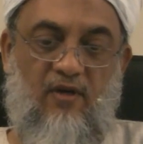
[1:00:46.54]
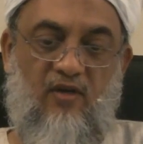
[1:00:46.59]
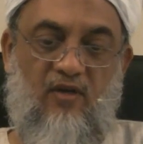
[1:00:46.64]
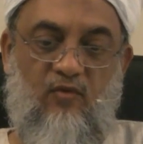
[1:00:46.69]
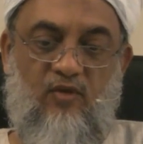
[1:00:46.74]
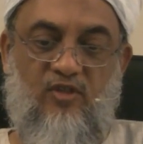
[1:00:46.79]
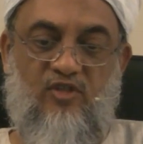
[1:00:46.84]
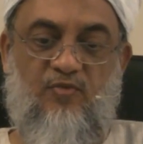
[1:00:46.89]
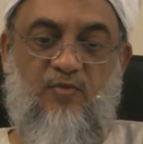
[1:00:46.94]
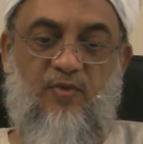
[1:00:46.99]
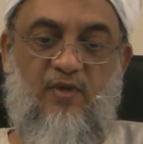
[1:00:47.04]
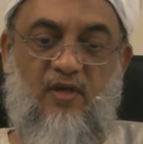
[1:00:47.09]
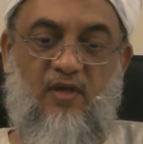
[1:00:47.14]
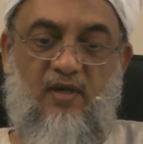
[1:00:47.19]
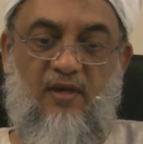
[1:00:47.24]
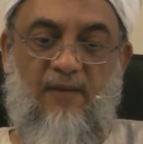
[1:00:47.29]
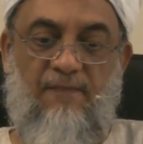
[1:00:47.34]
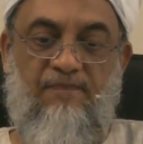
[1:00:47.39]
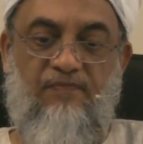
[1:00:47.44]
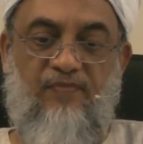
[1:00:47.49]
and
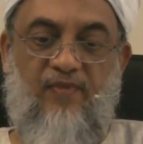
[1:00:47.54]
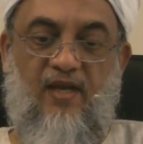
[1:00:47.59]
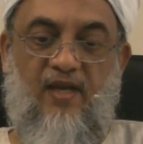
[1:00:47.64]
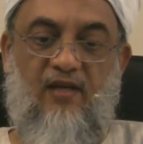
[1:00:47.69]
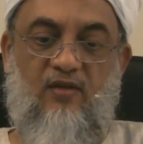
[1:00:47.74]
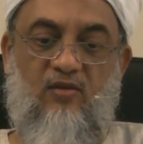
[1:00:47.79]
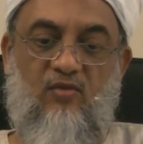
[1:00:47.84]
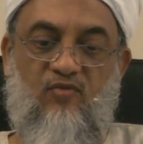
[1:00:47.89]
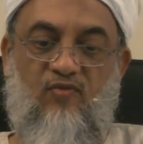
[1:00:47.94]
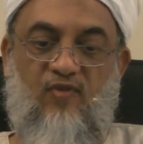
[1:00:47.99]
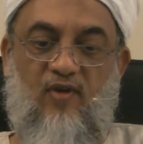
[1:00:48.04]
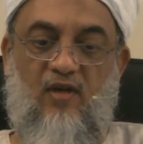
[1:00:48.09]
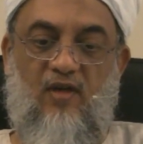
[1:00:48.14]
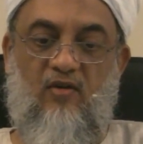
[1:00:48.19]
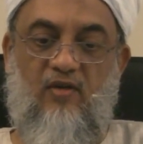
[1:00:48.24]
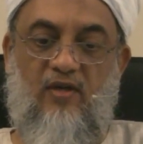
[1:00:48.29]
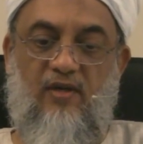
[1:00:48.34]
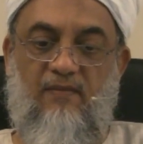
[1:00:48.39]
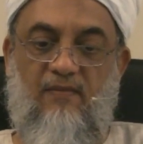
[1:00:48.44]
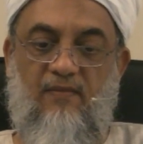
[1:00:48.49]
whisper and you
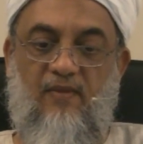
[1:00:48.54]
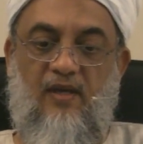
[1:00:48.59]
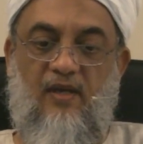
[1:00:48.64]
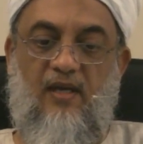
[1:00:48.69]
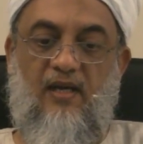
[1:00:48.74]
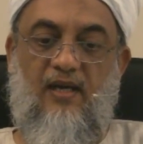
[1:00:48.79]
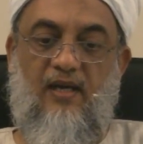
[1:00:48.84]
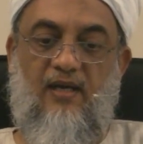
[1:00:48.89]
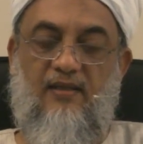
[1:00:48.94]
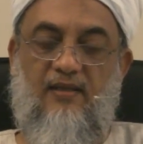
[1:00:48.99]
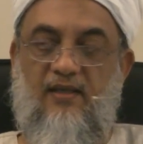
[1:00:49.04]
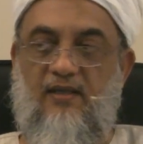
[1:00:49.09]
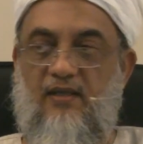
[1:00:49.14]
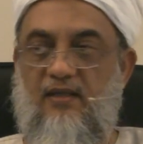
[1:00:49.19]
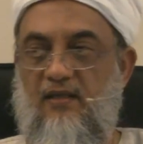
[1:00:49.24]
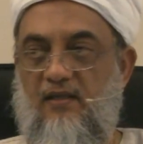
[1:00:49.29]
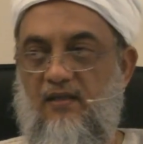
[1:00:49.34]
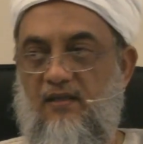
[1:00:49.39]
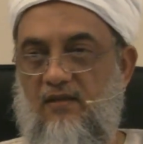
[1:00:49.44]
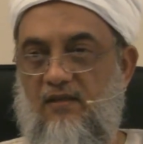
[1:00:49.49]
follow him and then
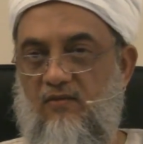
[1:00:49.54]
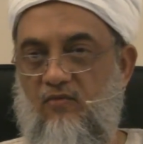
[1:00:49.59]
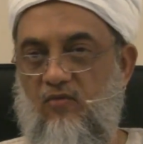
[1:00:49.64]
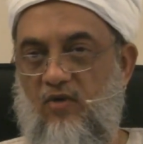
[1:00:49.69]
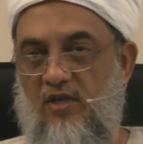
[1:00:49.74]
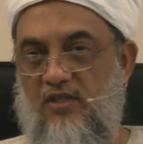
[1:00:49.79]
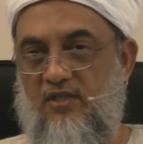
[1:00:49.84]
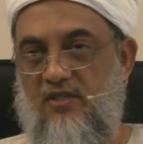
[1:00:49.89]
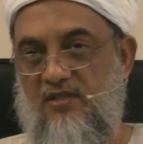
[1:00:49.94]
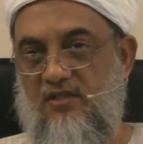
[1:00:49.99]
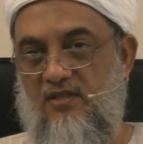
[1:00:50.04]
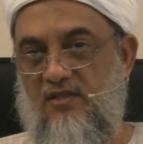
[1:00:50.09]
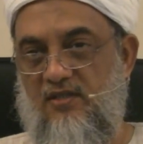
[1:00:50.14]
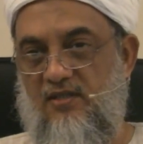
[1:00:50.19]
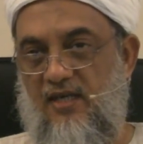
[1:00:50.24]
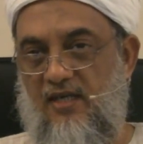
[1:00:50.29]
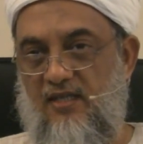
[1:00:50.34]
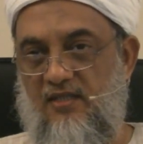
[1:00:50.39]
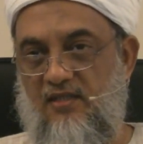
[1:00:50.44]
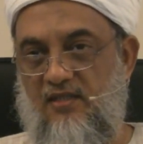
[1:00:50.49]
he washes
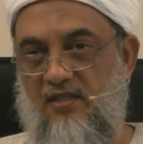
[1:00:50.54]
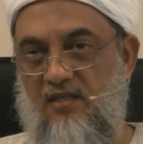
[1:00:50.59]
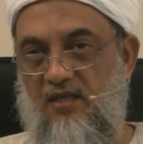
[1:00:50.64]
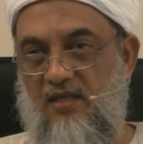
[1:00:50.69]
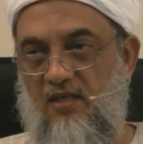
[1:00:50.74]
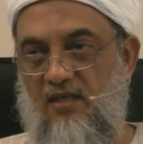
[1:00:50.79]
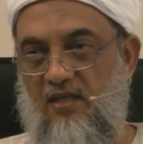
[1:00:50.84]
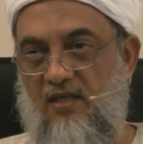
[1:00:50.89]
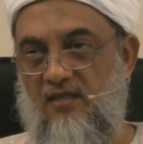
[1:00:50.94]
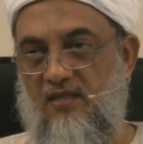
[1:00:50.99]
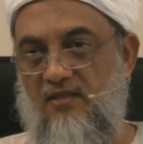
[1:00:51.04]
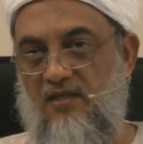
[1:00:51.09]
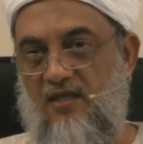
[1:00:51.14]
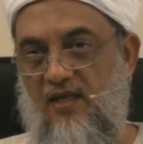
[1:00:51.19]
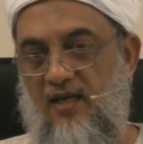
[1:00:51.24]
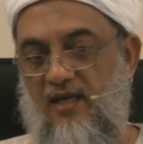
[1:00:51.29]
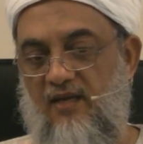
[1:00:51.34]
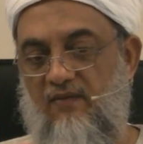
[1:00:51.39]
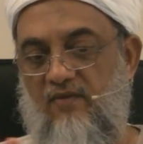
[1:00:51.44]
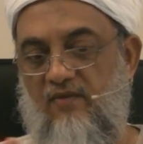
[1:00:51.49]
his hands clean and he says,
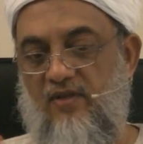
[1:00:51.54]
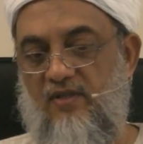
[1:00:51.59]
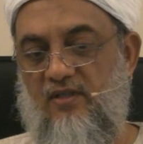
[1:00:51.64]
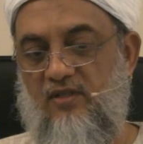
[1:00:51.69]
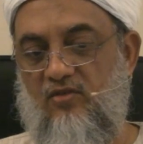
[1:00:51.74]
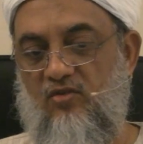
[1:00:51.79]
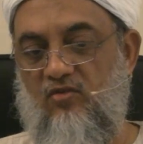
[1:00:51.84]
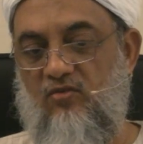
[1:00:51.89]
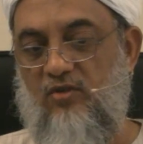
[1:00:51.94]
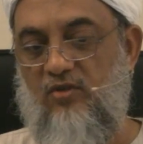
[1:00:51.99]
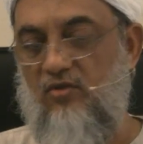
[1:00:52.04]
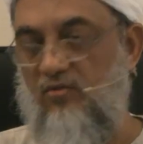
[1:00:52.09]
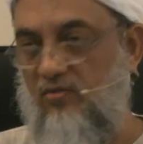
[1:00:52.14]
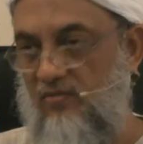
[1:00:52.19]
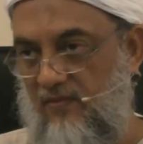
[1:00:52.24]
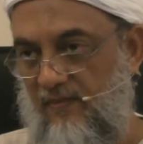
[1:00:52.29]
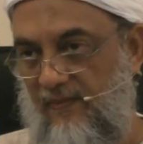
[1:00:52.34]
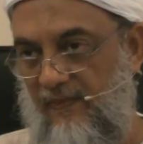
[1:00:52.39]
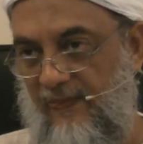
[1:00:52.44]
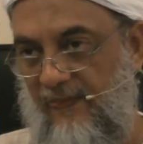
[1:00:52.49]
I have nothing to do with you.
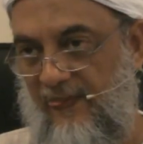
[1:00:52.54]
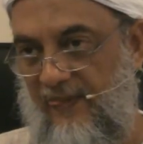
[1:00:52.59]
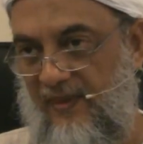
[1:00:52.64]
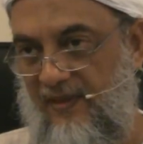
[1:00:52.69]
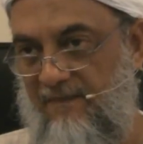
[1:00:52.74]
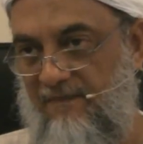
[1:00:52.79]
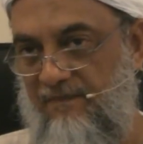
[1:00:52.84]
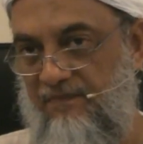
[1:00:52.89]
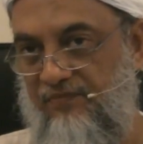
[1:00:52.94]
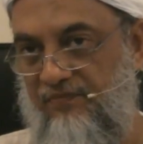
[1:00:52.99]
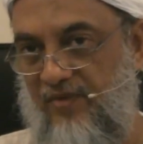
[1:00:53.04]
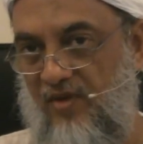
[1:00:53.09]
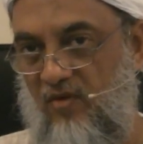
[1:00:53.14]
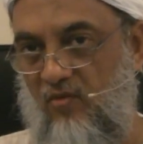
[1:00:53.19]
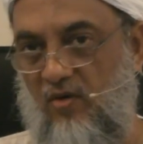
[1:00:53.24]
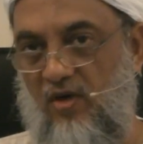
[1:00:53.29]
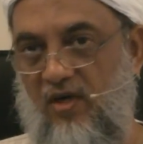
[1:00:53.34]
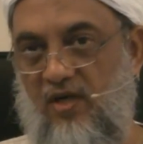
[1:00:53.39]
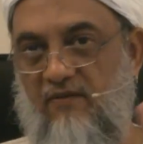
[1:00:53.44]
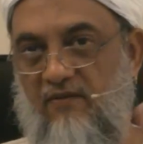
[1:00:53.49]

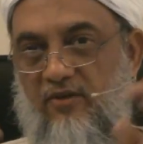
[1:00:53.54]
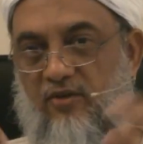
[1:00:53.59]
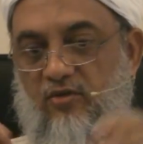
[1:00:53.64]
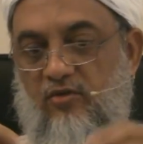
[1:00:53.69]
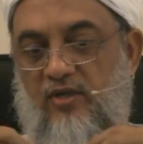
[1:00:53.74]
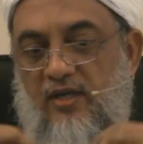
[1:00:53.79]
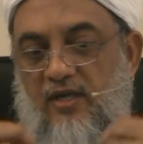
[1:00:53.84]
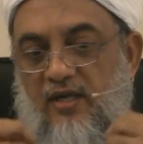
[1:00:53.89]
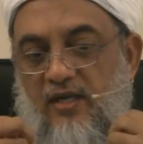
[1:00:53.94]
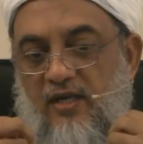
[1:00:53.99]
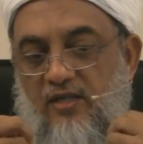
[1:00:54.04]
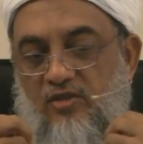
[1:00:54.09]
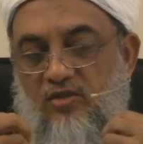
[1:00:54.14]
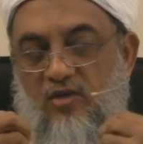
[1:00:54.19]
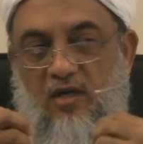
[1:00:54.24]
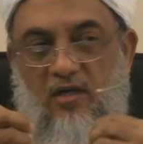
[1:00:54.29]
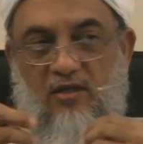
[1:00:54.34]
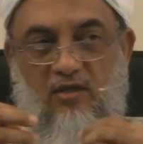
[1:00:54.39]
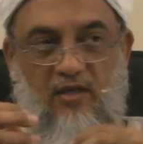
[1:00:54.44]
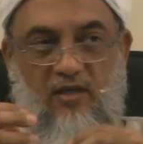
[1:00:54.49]
Whatever you did is
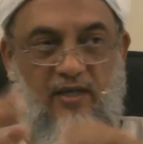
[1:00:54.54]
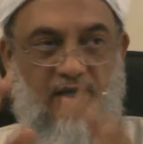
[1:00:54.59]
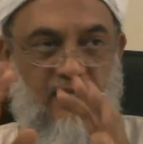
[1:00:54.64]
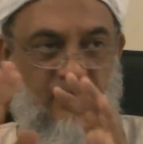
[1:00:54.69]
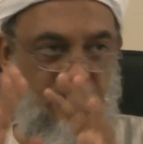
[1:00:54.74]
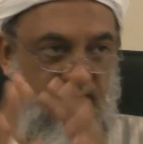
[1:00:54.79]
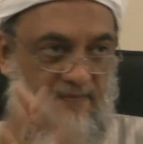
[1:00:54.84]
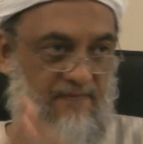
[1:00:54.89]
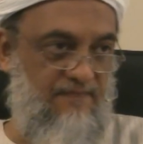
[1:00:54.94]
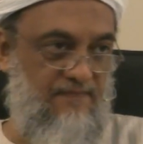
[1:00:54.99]
on your head.